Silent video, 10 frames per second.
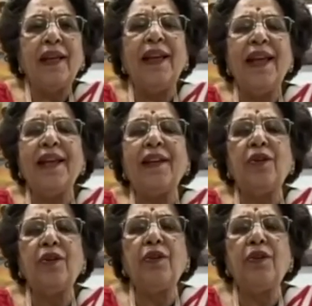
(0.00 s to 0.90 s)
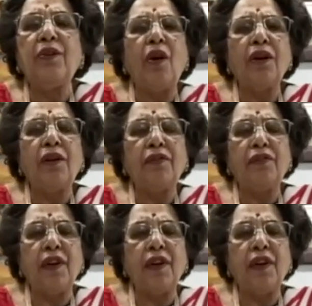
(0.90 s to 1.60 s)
lead to a lot of,